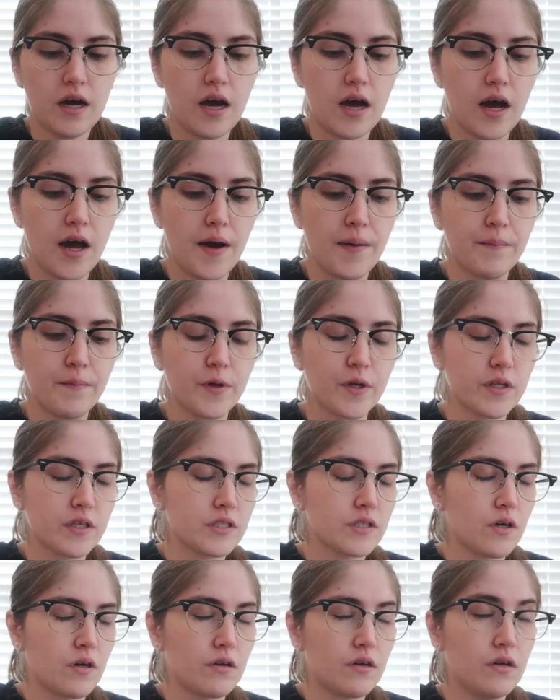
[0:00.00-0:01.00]
um, what are
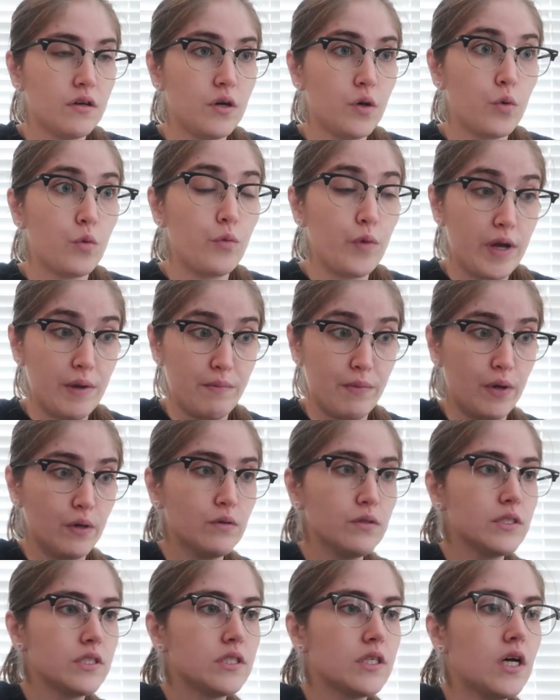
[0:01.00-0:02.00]
these called?
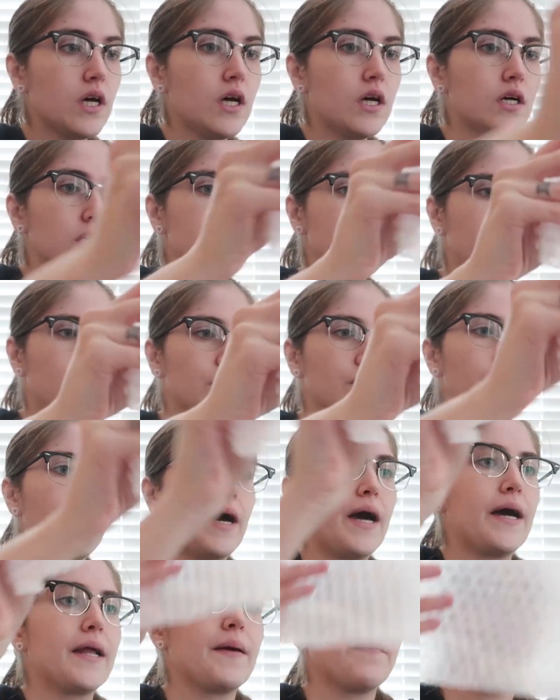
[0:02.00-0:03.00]
Rainbows. So I'll go
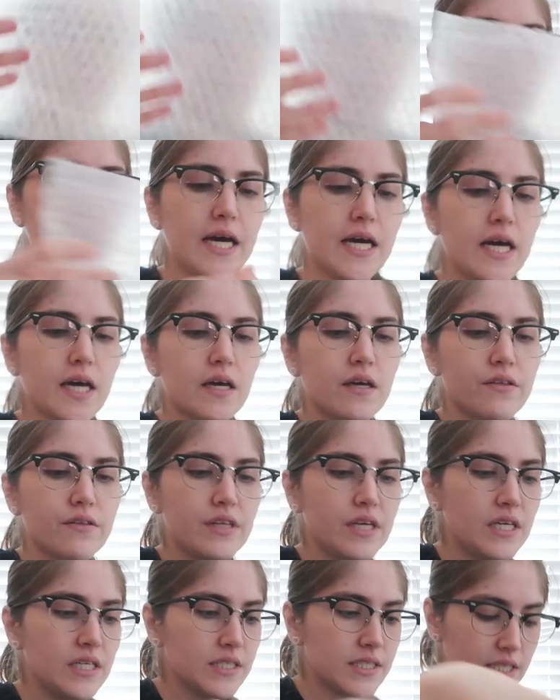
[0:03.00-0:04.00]
ahead and pack
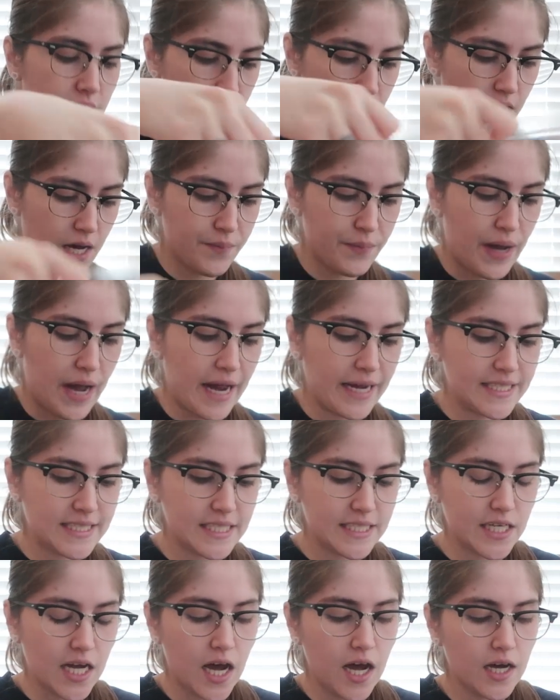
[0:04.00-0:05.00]
these up. I
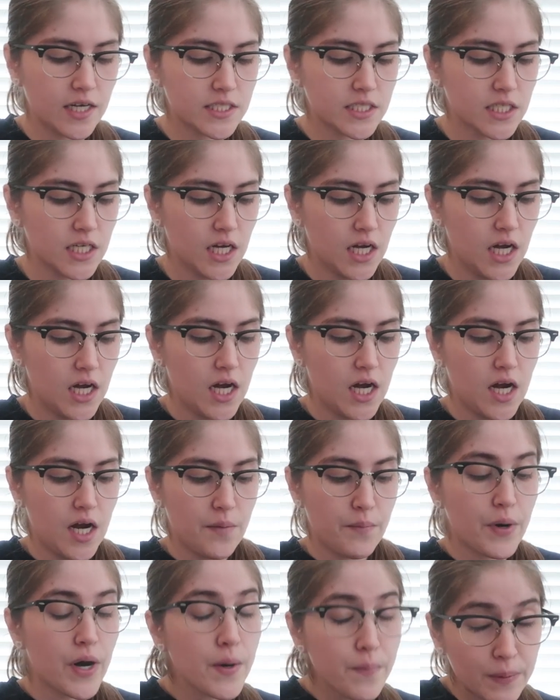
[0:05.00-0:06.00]
did not,
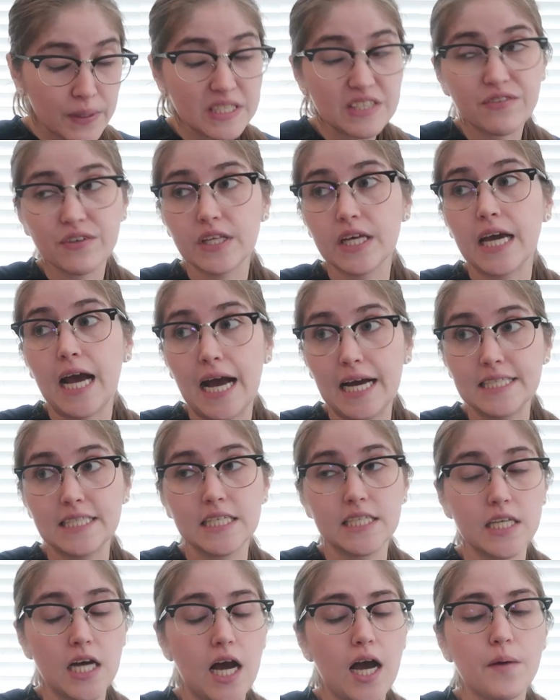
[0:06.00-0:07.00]
purposefully, I
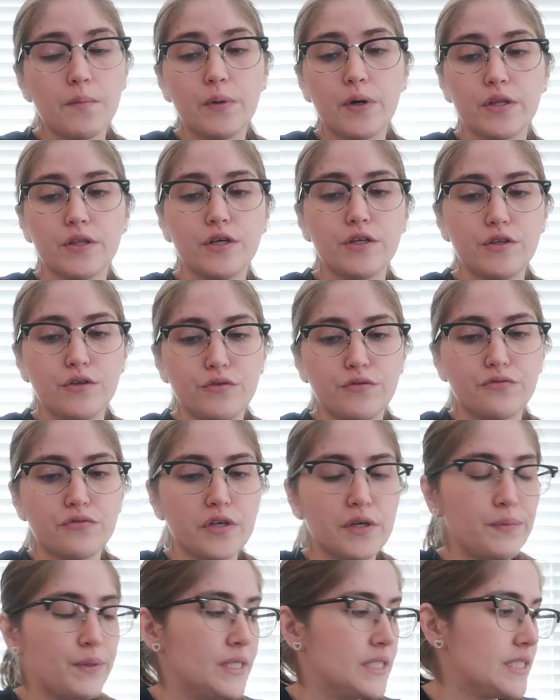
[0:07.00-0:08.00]
did not put the new
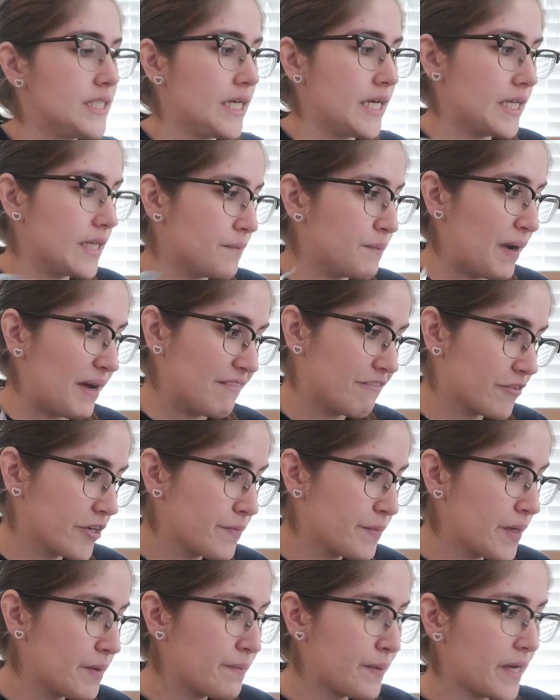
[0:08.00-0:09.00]
freebies in my
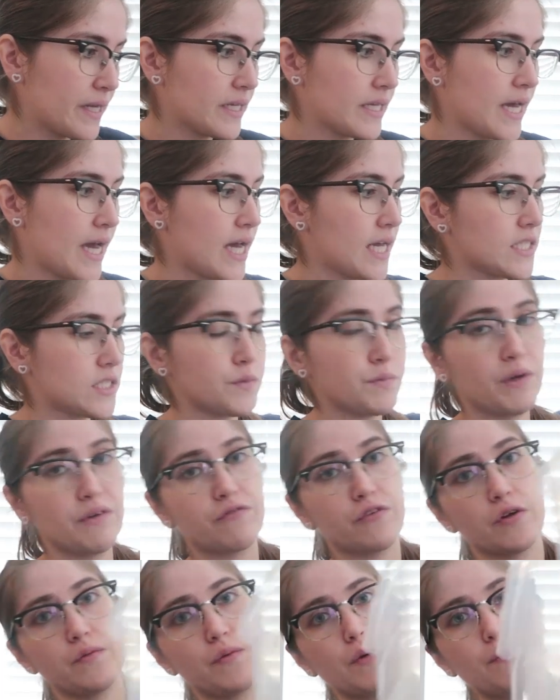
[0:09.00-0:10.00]
freebie bin yet. So my
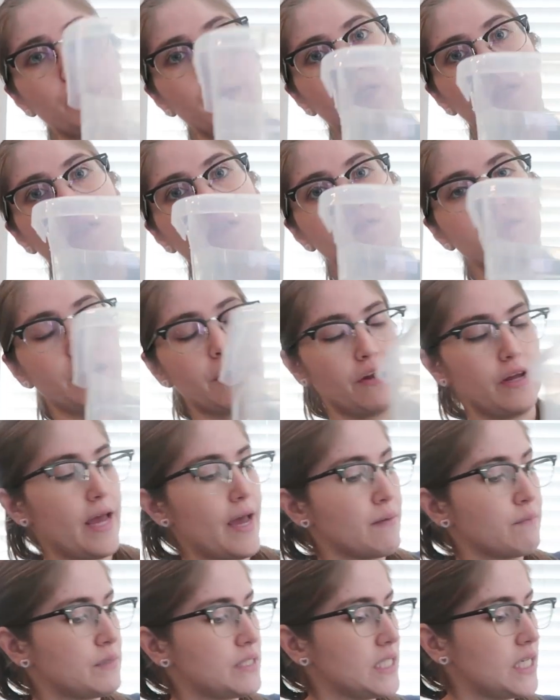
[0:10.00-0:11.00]
freebie bin is very
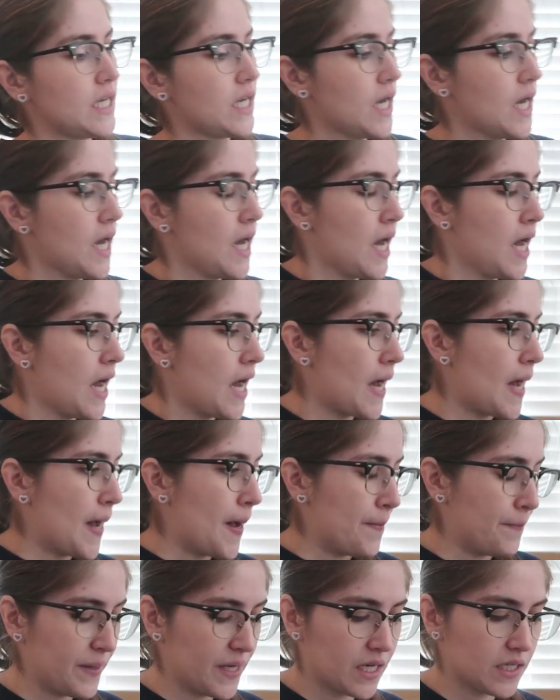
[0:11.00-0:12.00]
empty
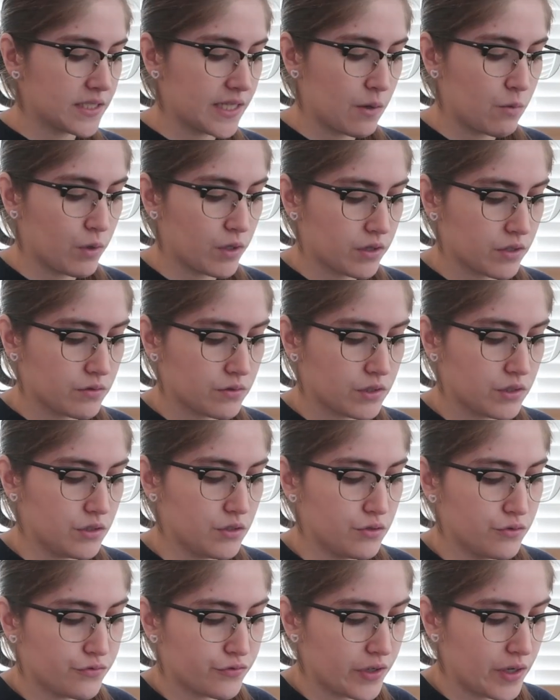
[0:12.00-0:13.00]
um, because I want those
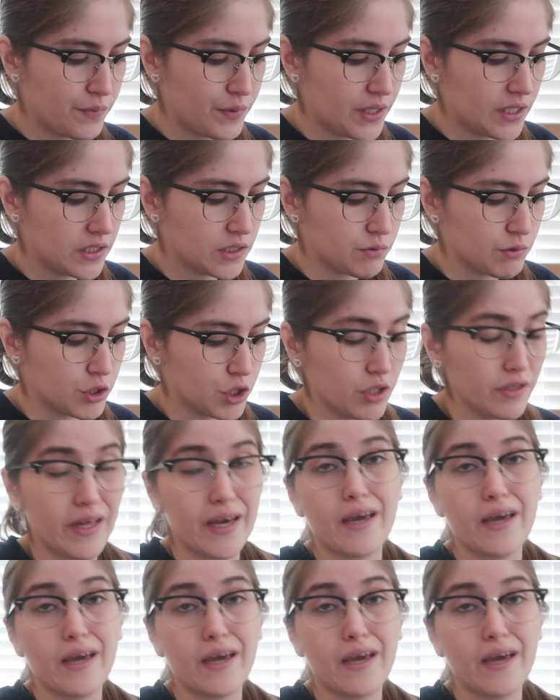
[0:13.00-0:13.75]
new freebies, which are